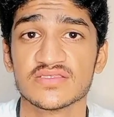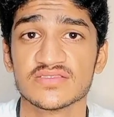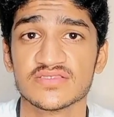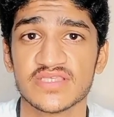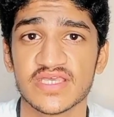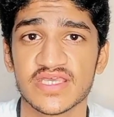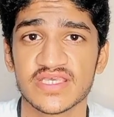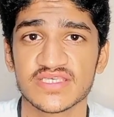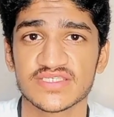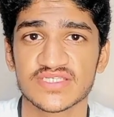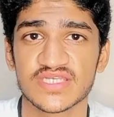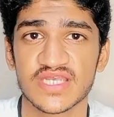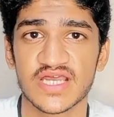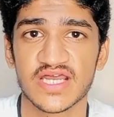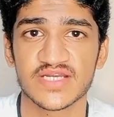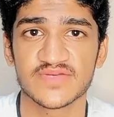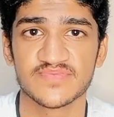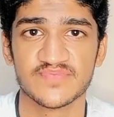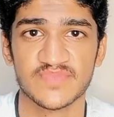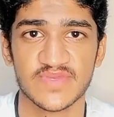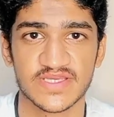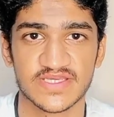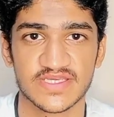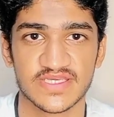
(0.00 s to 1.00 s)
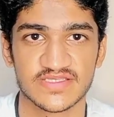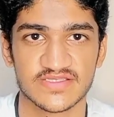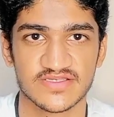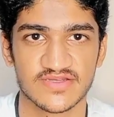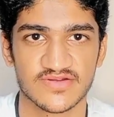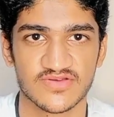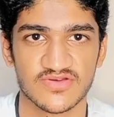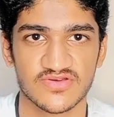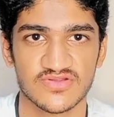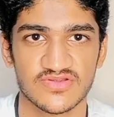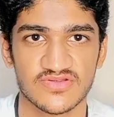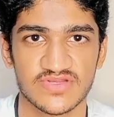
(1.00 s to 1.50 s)
They start making
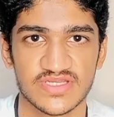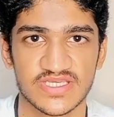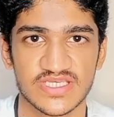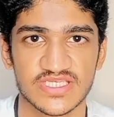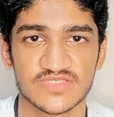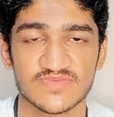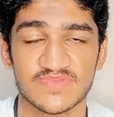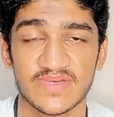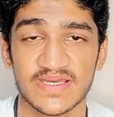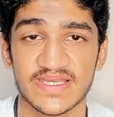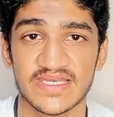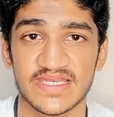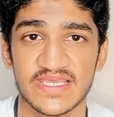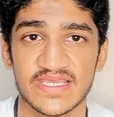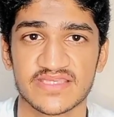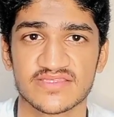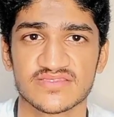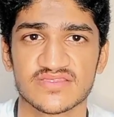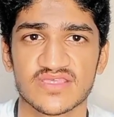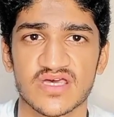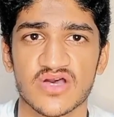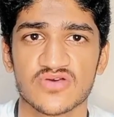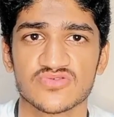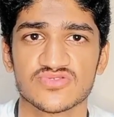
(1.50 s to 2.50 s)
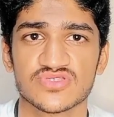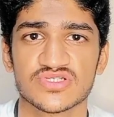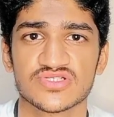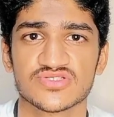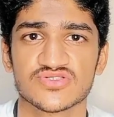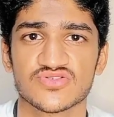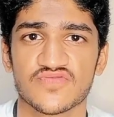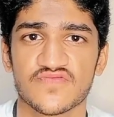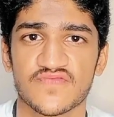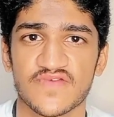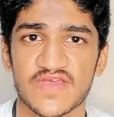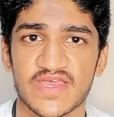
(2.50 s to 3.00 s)
their colonies by laying
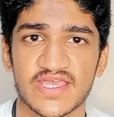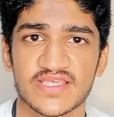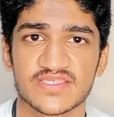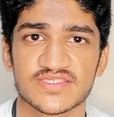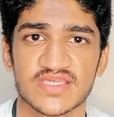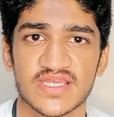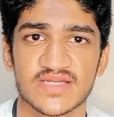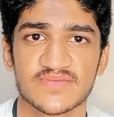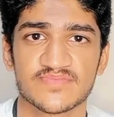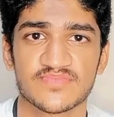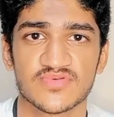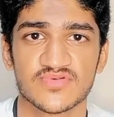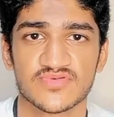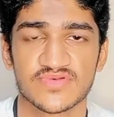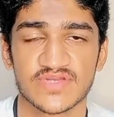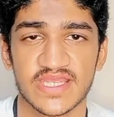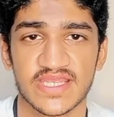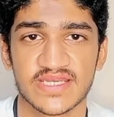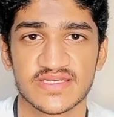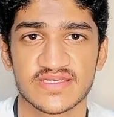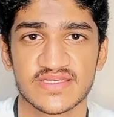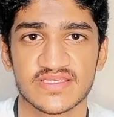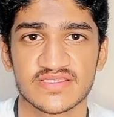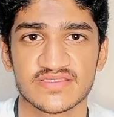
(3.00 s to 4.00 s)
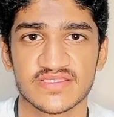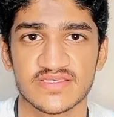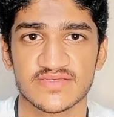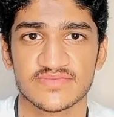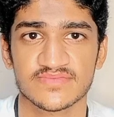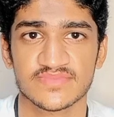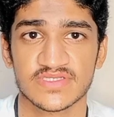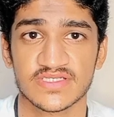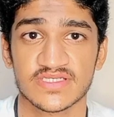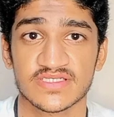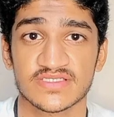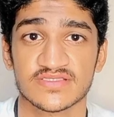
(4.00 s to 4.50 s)
thousands of eggs and protecting
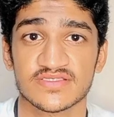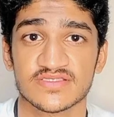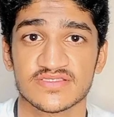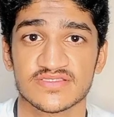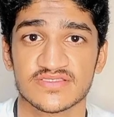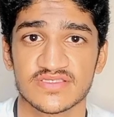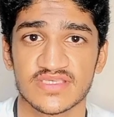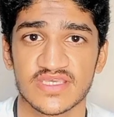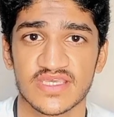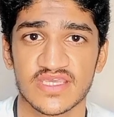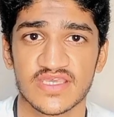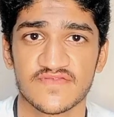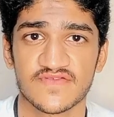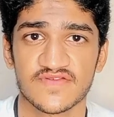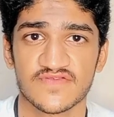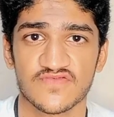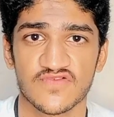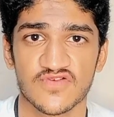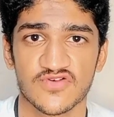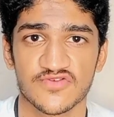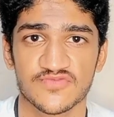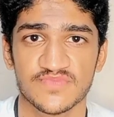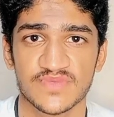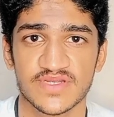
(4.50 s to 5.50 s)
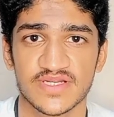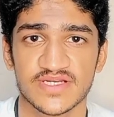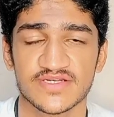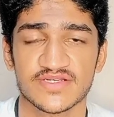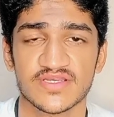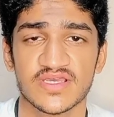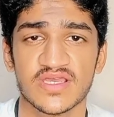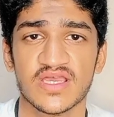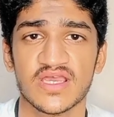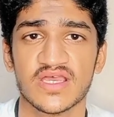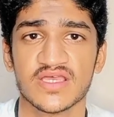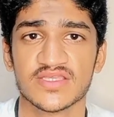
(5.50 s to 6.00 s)
them in this safe environment
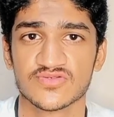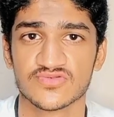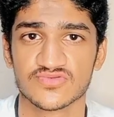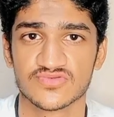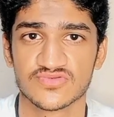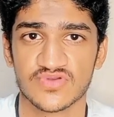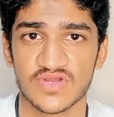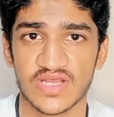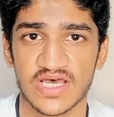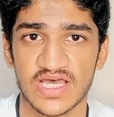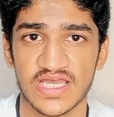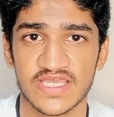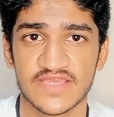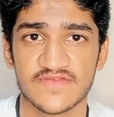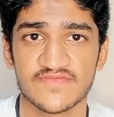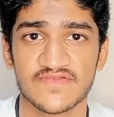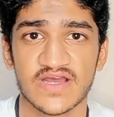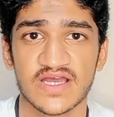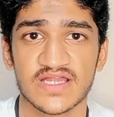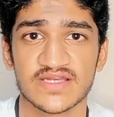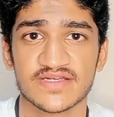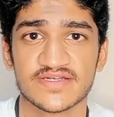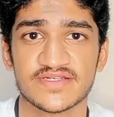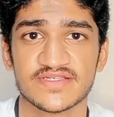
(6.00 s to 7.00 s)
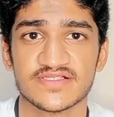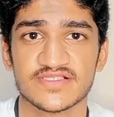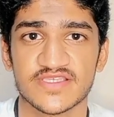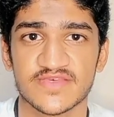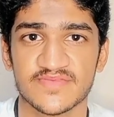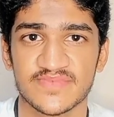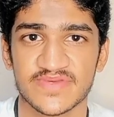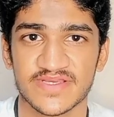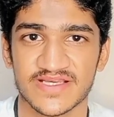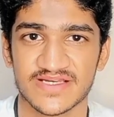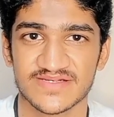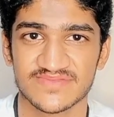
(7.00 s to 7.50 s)
to thrive until they
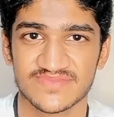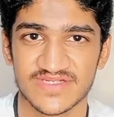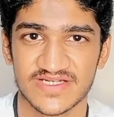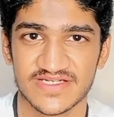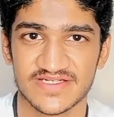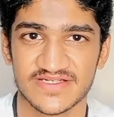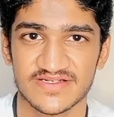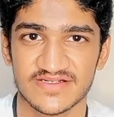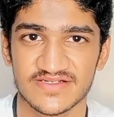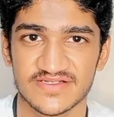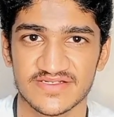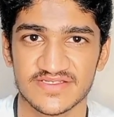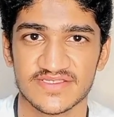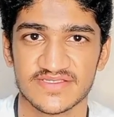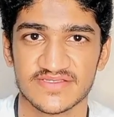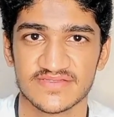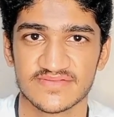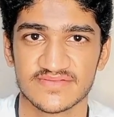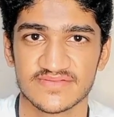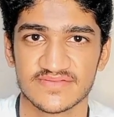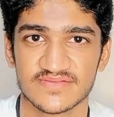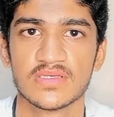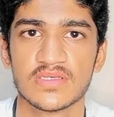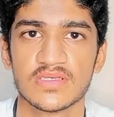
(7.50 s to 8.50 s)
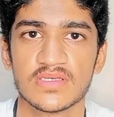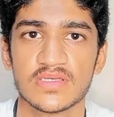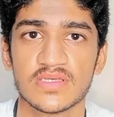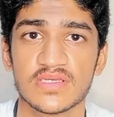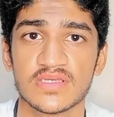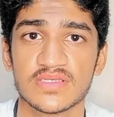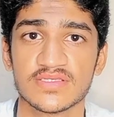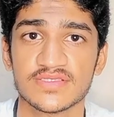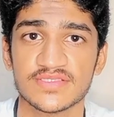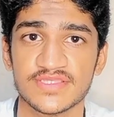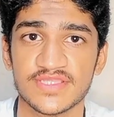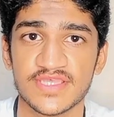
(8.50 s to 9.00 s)
become adults.
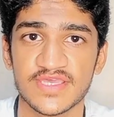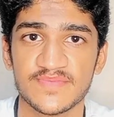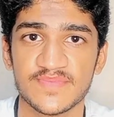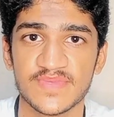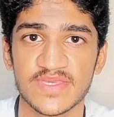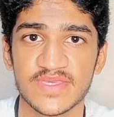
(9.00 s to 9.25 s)
They